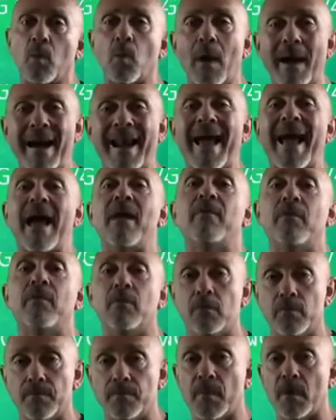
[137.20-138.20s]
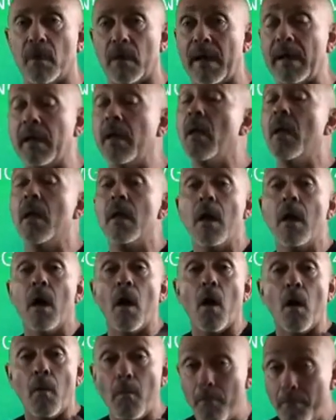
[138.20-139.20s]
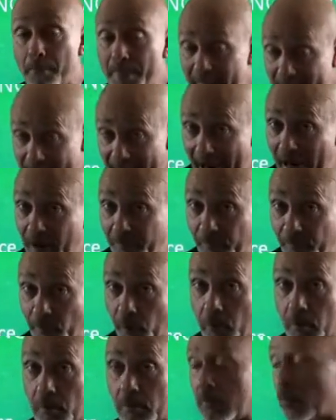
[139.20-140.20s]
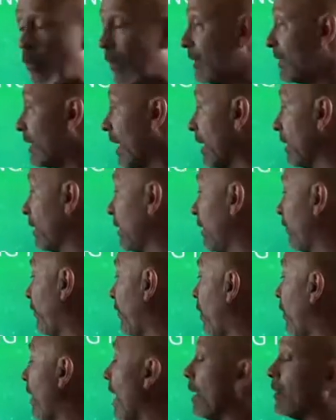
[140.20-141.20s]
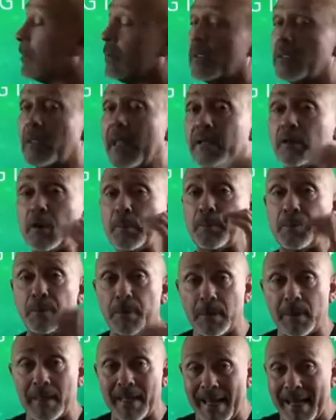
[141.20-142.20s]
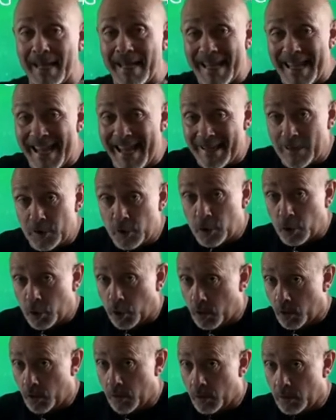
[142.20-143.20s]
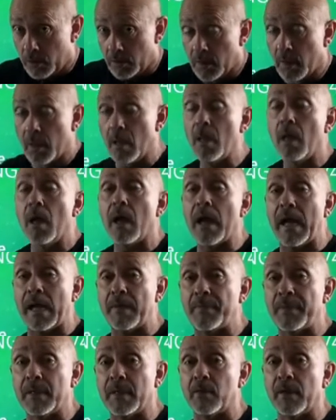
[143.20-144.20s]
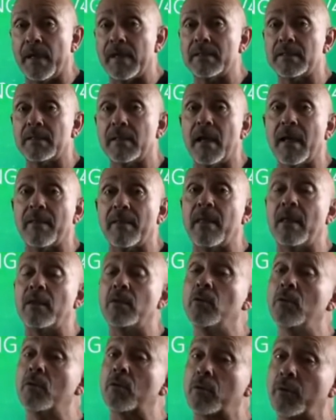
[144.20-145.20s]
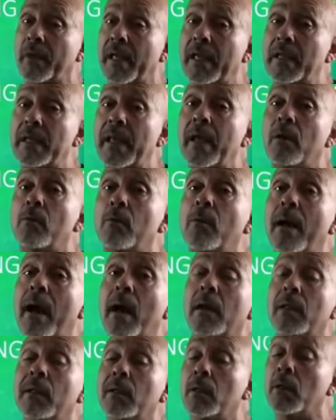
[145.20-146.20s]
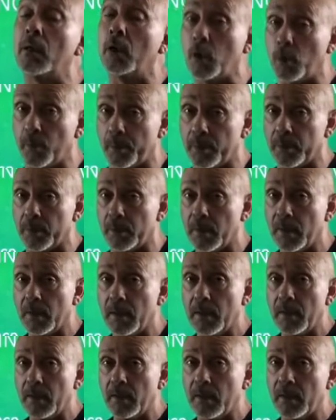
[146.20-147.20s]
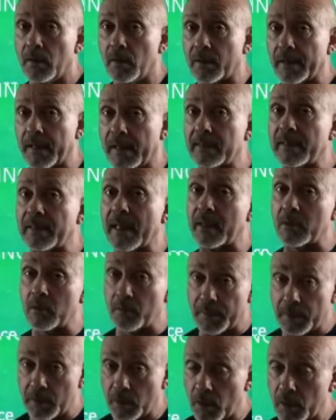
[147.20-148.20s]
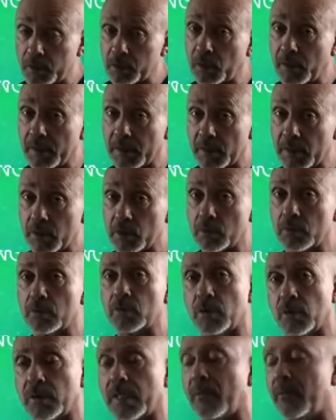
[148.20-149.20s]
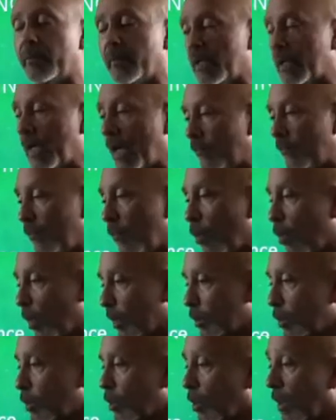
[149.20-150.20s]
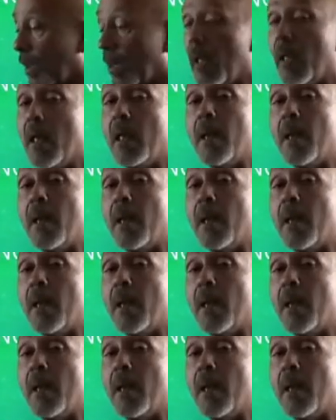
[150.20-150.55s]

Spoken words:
what have you. All right. Be careful when setting default routes not to put an internal IP address and then you create a routing loop. Okay, that could be also an issue. So you got to be very careful what you're doing.